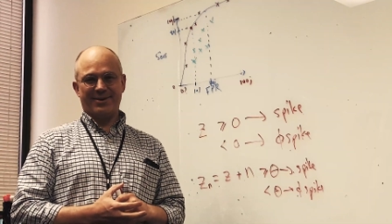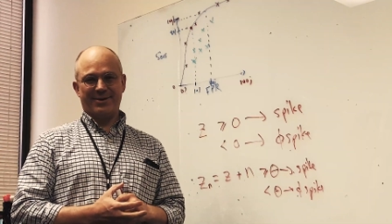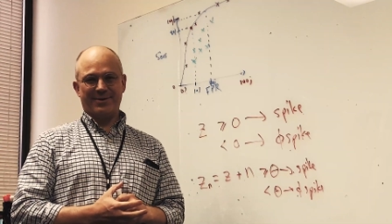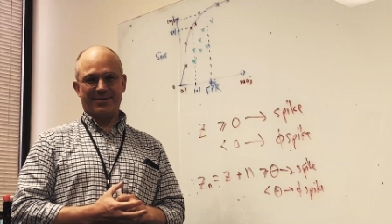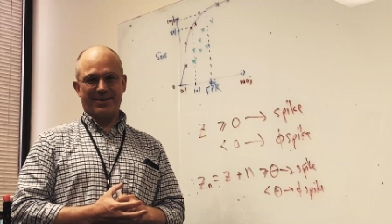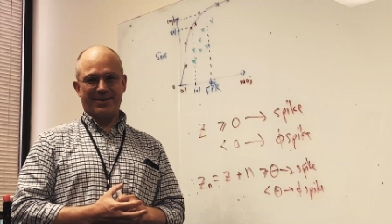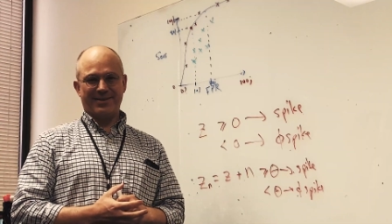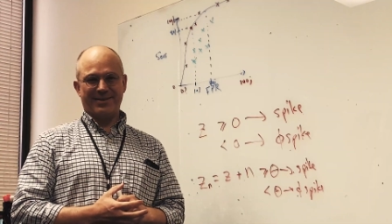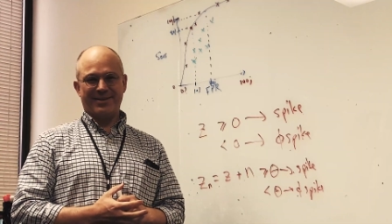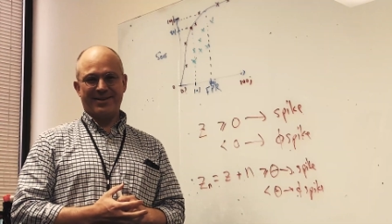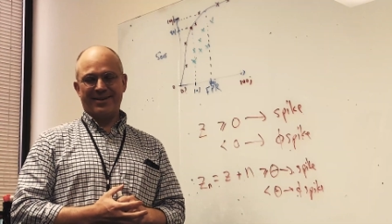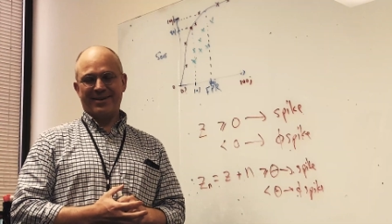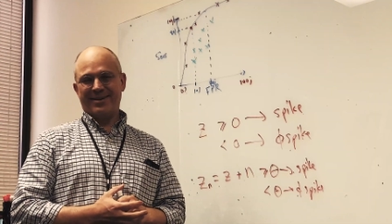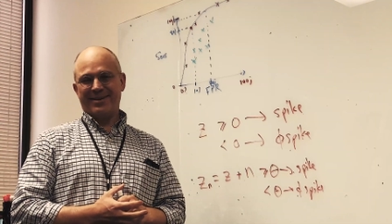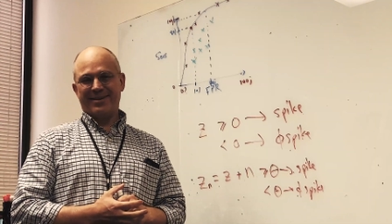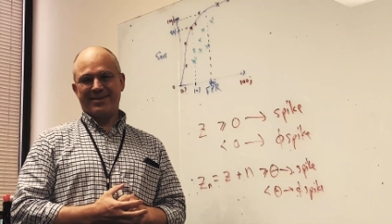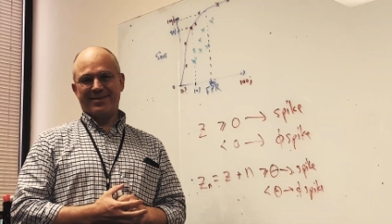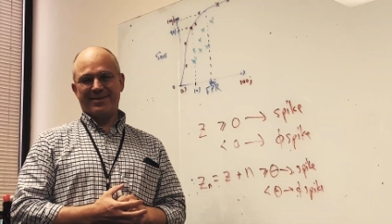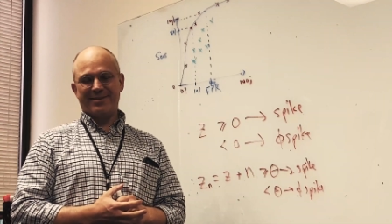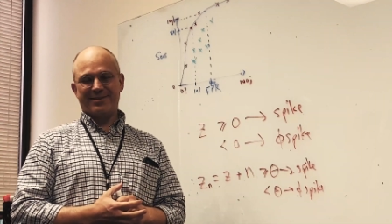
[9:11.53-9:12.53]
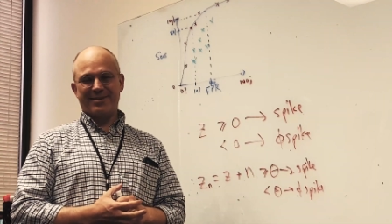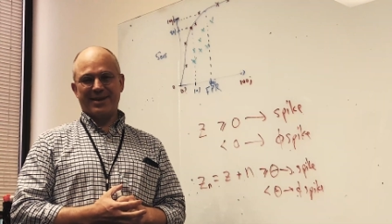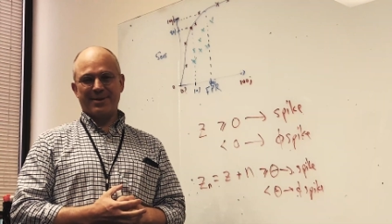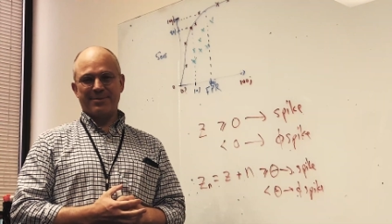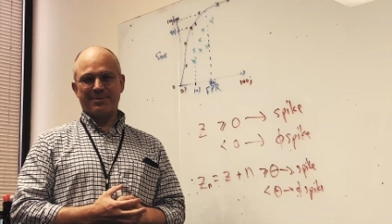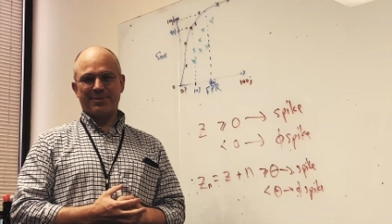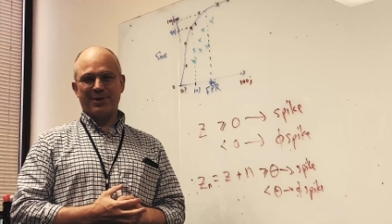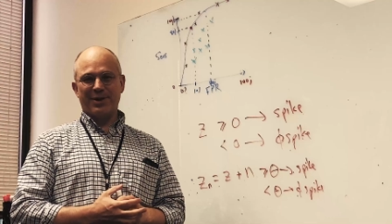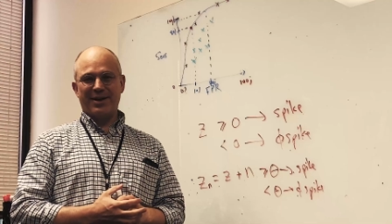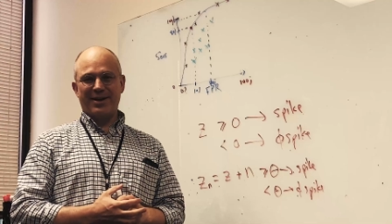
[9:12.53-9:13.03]
know, and the
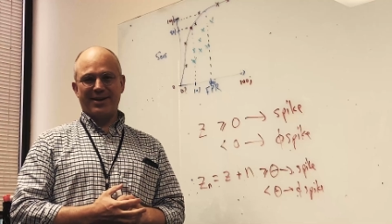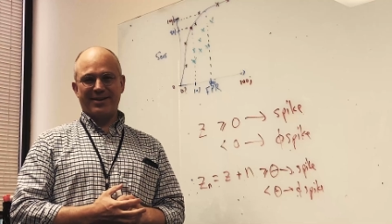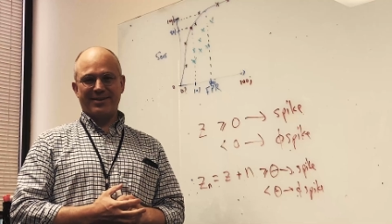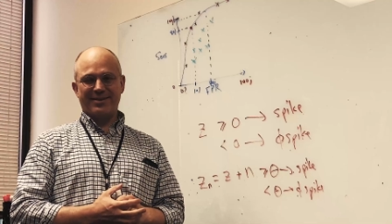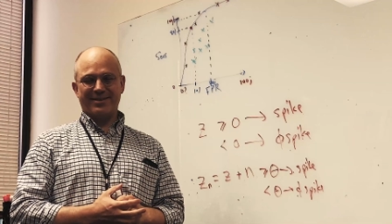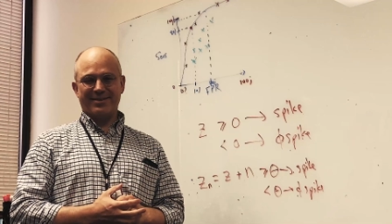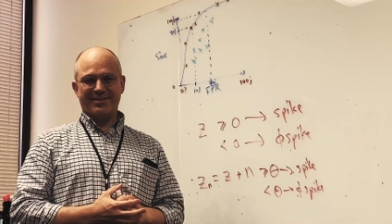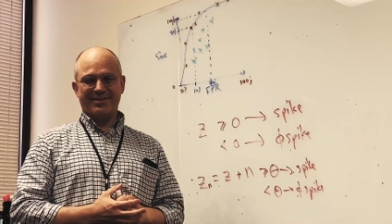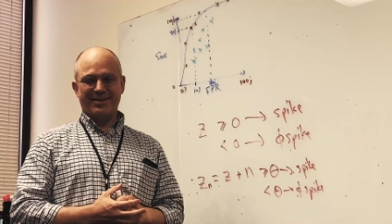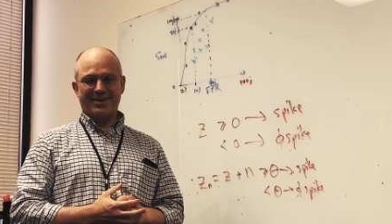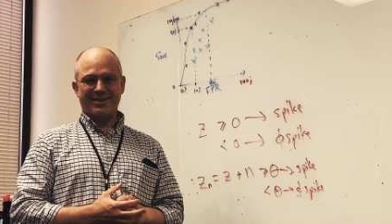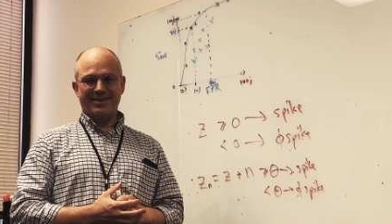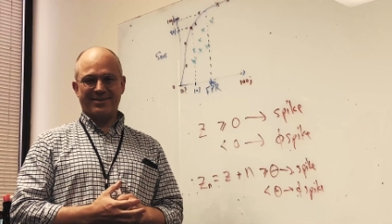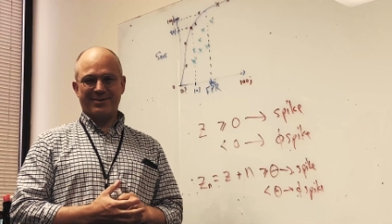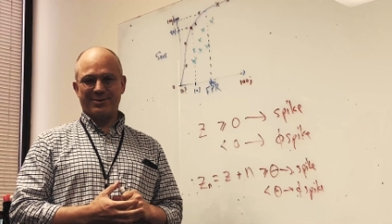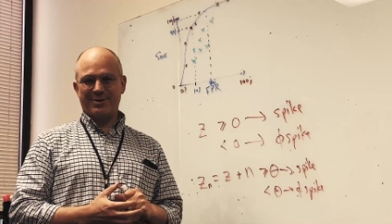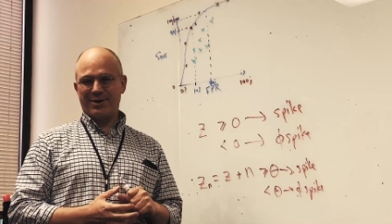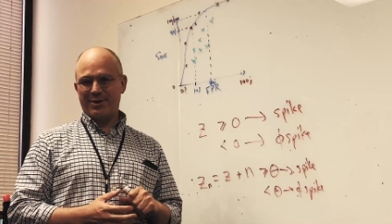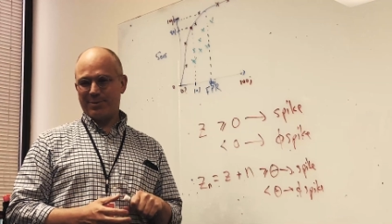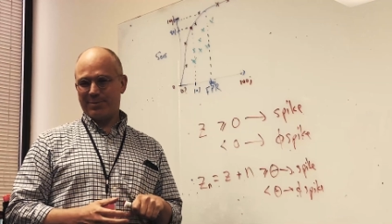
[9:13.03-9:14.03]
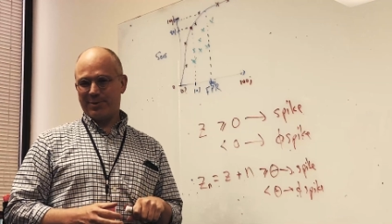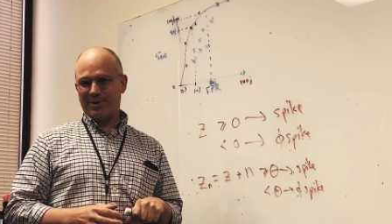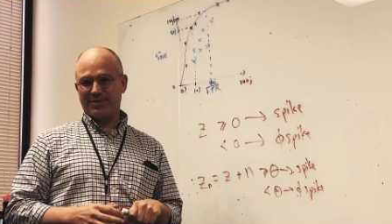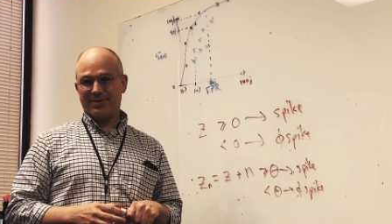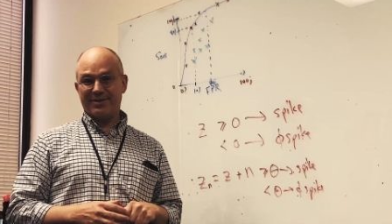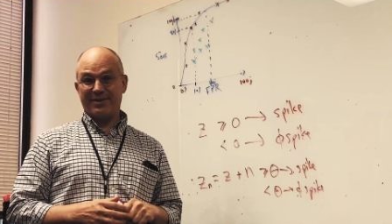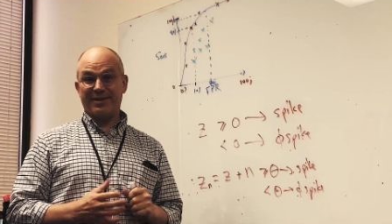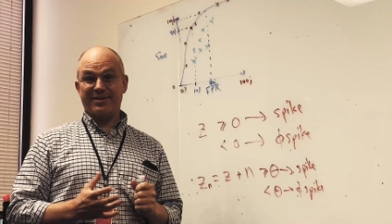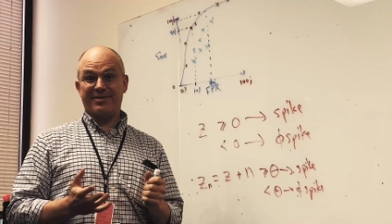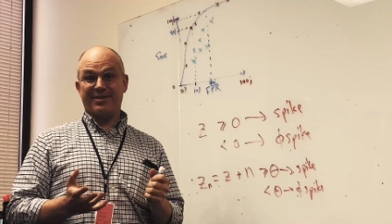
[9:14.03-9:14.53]
same blood and you send it to another
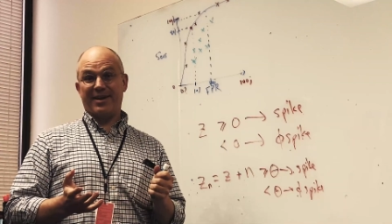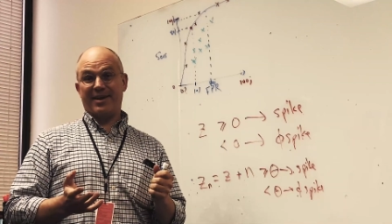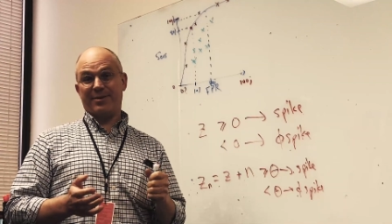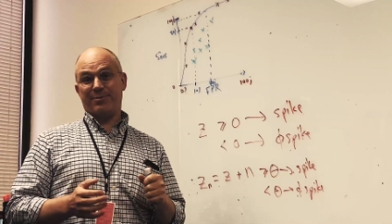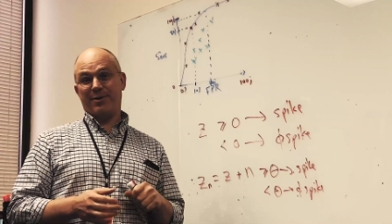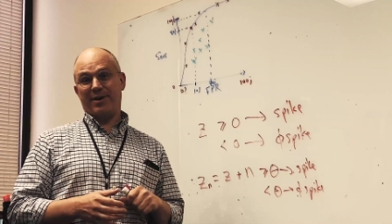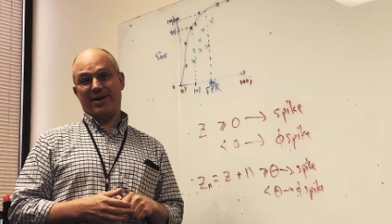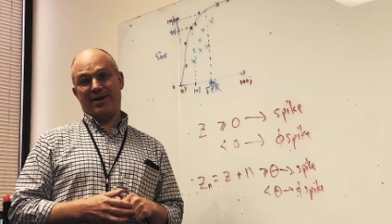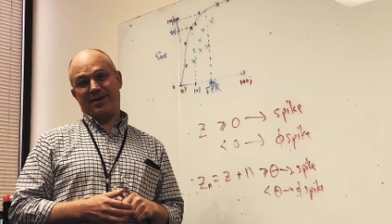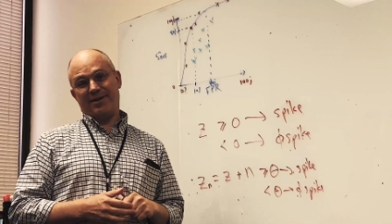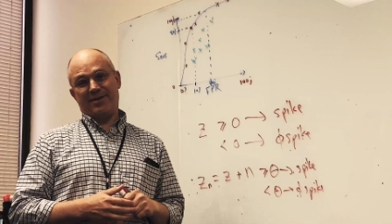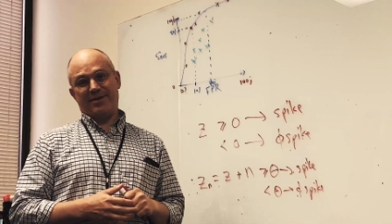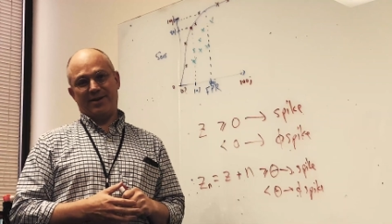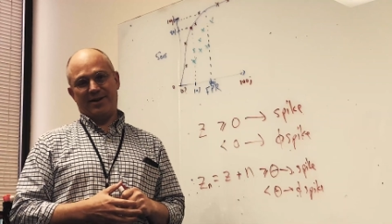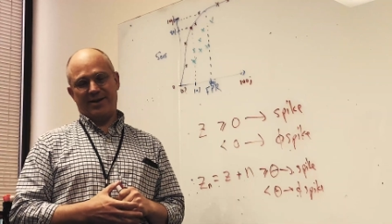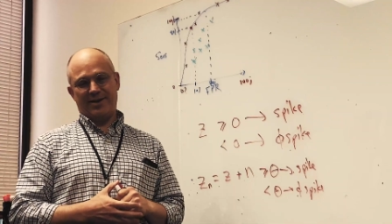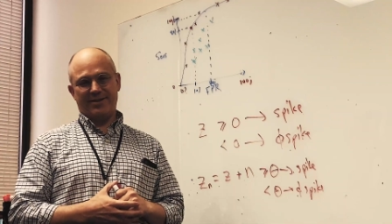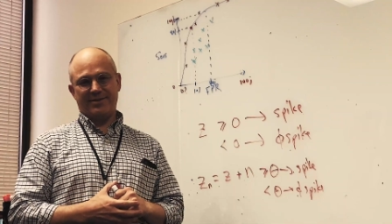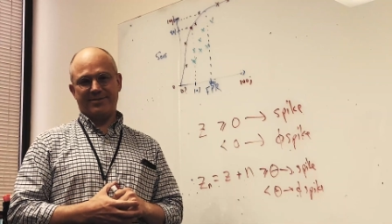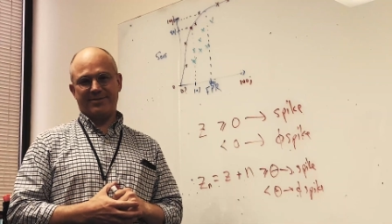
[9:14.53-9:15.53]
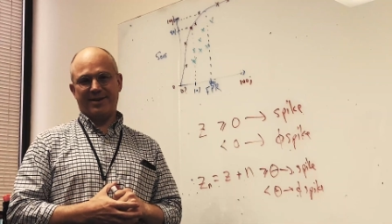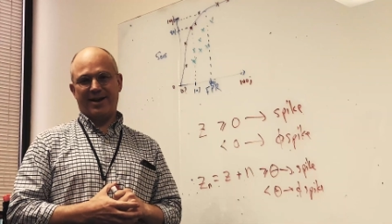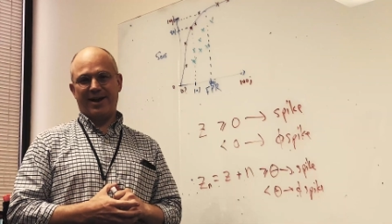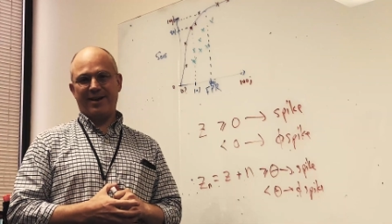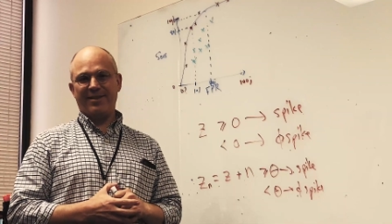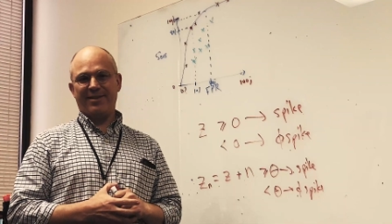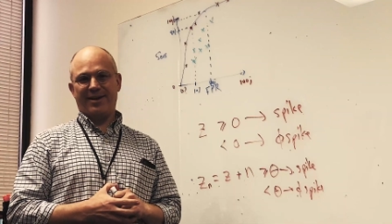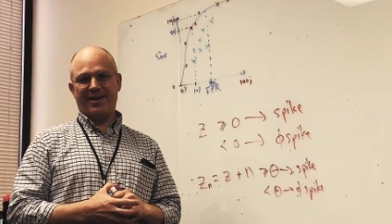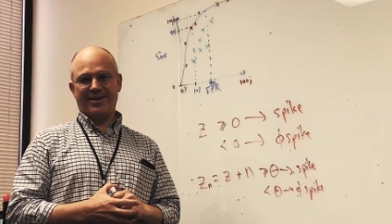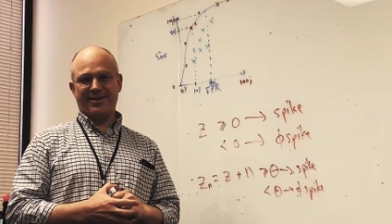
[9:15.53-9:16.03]
person, they say, well, I
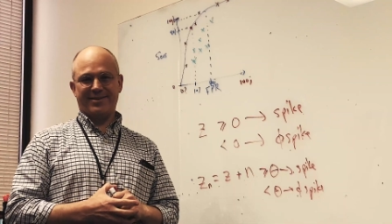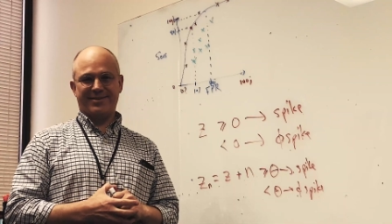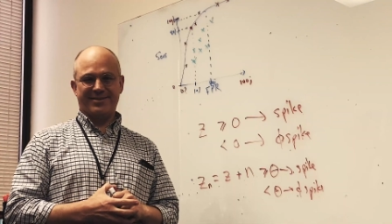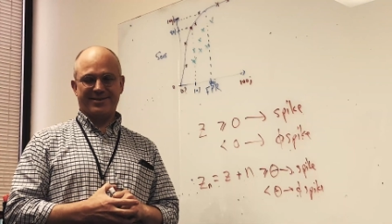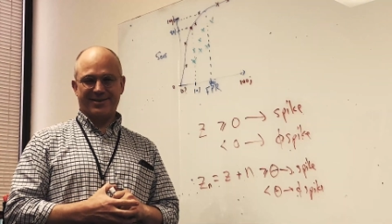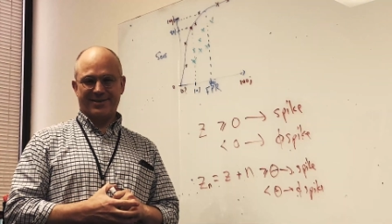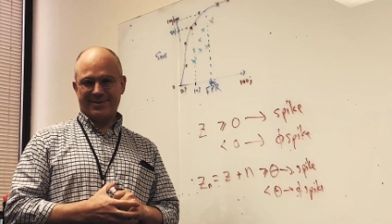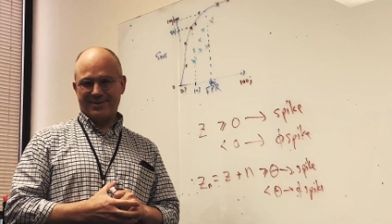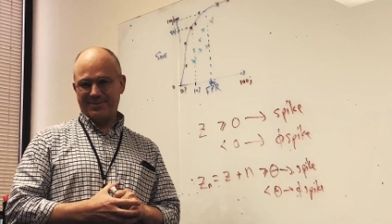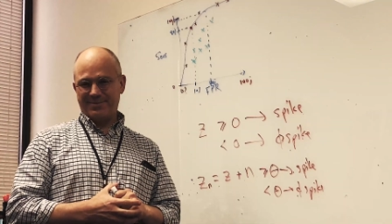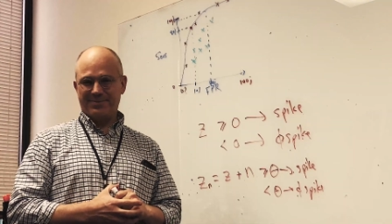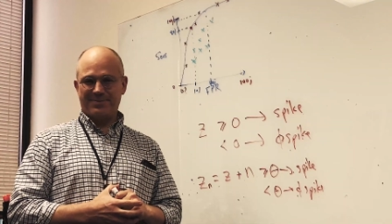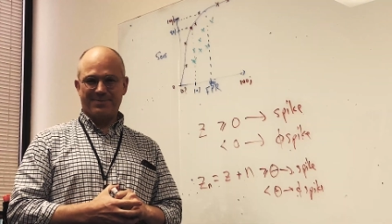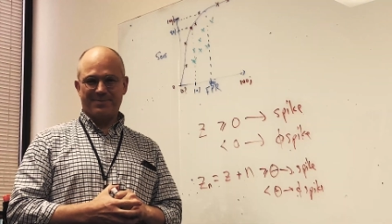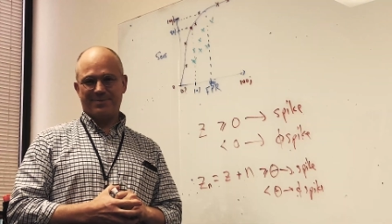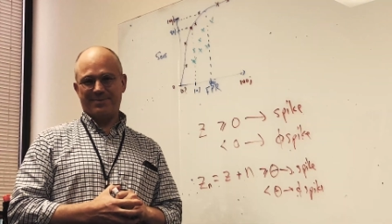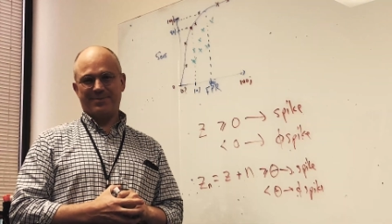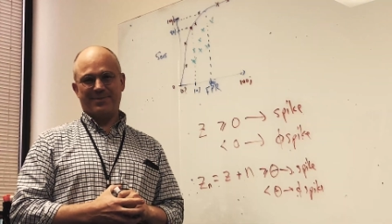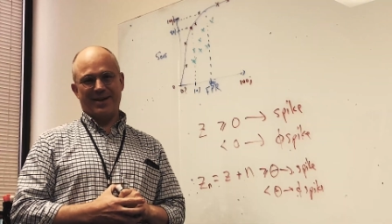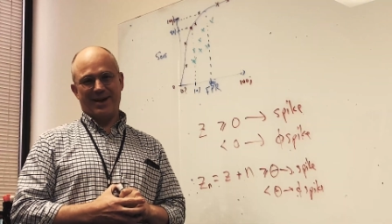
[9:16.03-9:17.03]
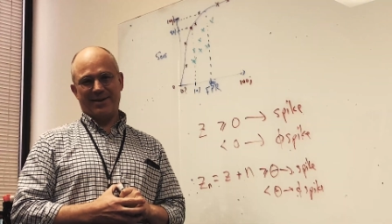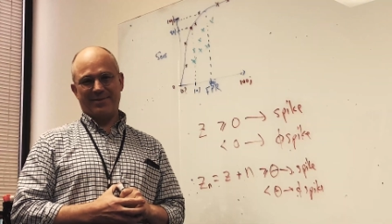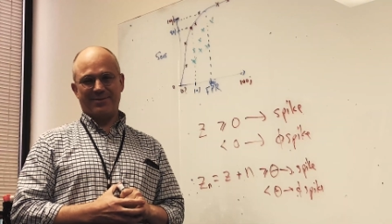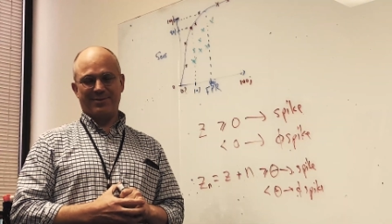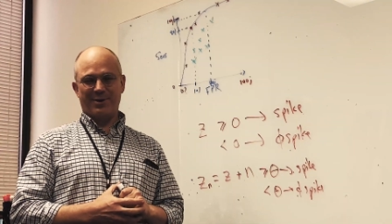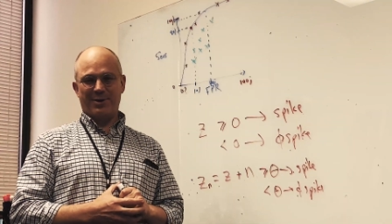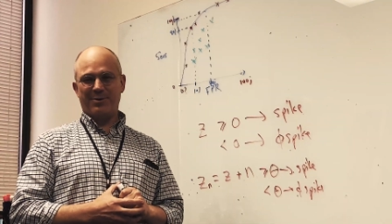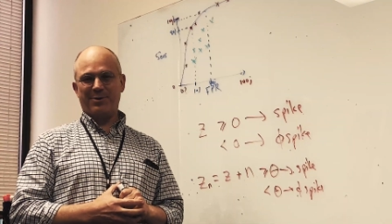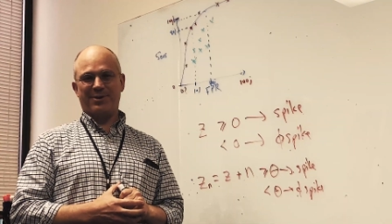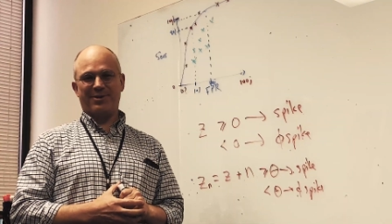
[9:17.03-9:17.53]
I like to have
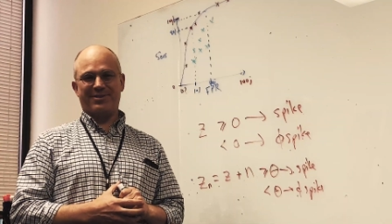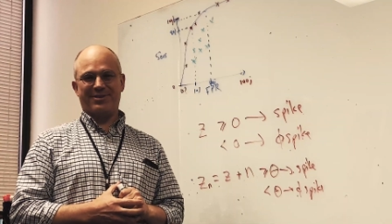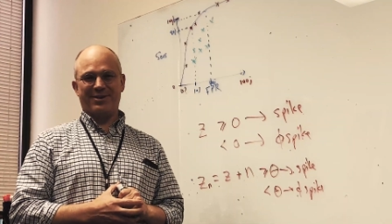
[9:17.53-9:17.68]
lower